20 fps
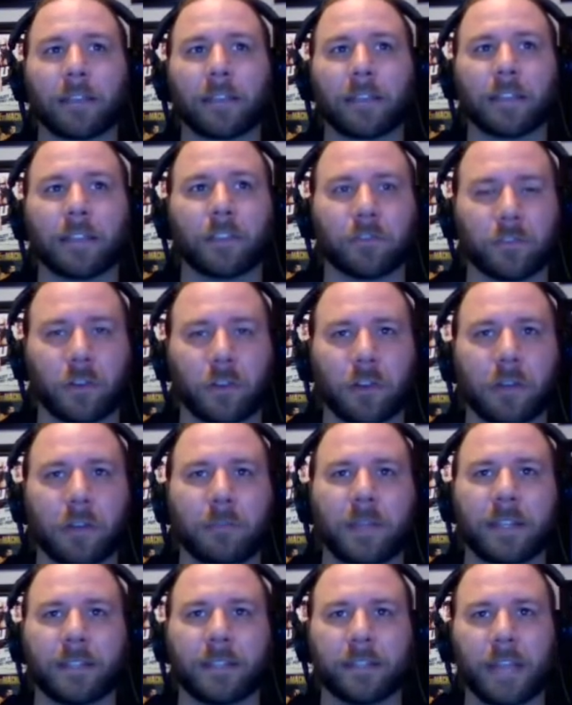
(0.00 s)
I think there's going to
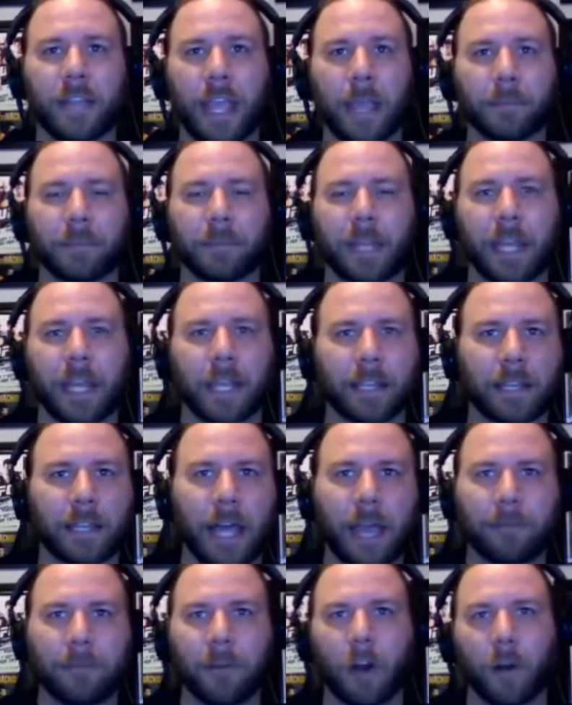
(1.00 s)
be taped and
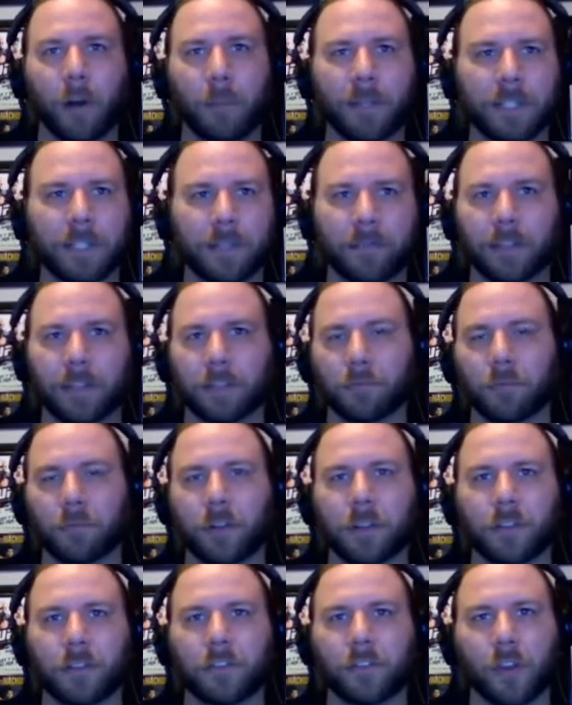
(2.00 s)
live elements of this
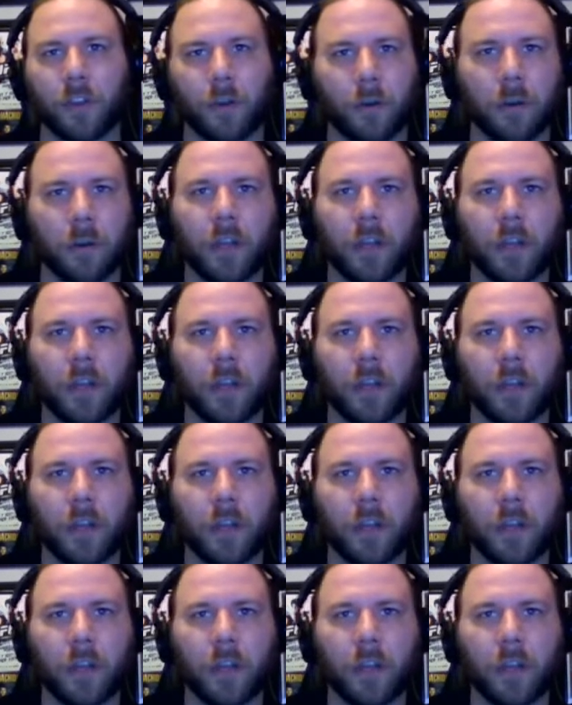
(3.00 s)
one. So,